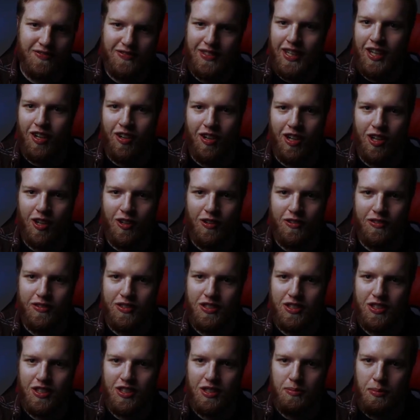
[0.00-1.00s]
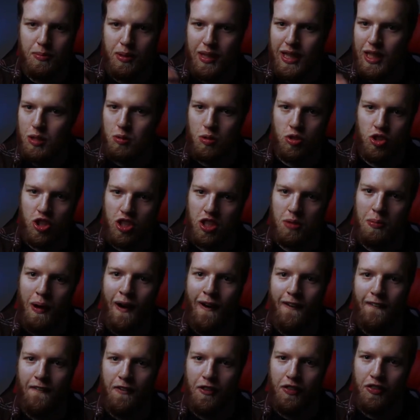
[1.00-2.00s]
I don't know. But this was just
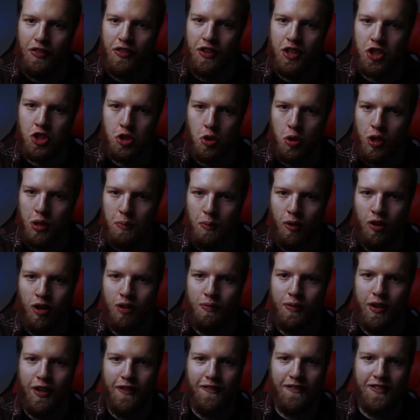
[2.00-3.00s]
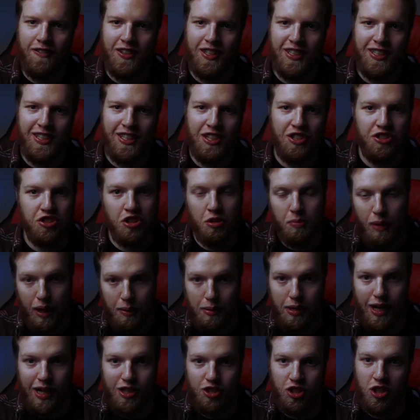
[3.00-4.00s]
about the shooting part of it. So
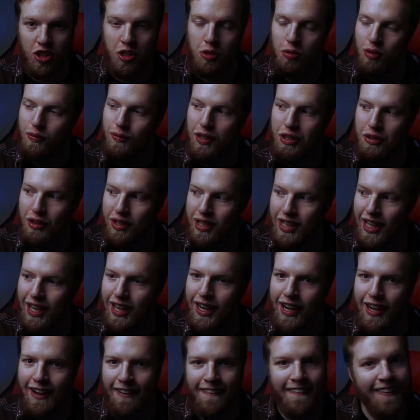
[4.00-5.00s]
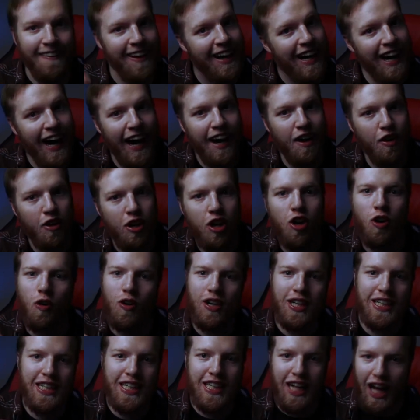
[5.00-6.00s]
maybe I should do a video on the editing. I don't know.
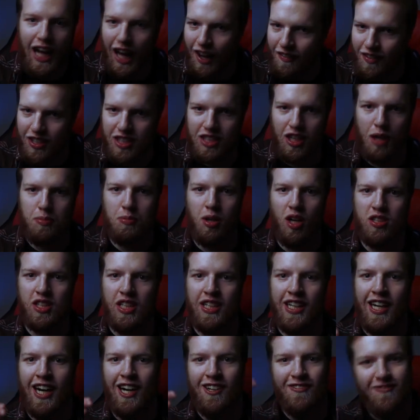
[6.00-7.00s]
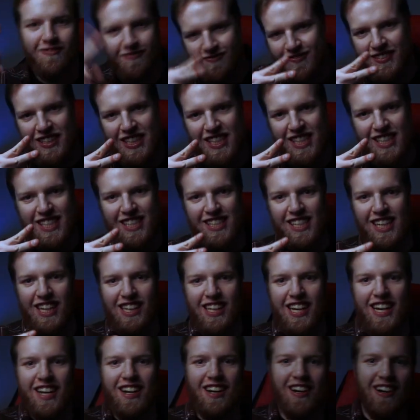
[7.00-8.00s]
I'm gonna stop talking now. See you
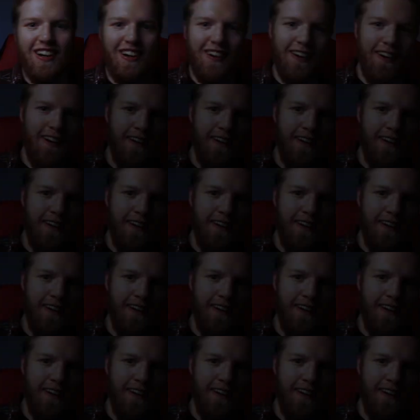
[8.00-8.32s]
later.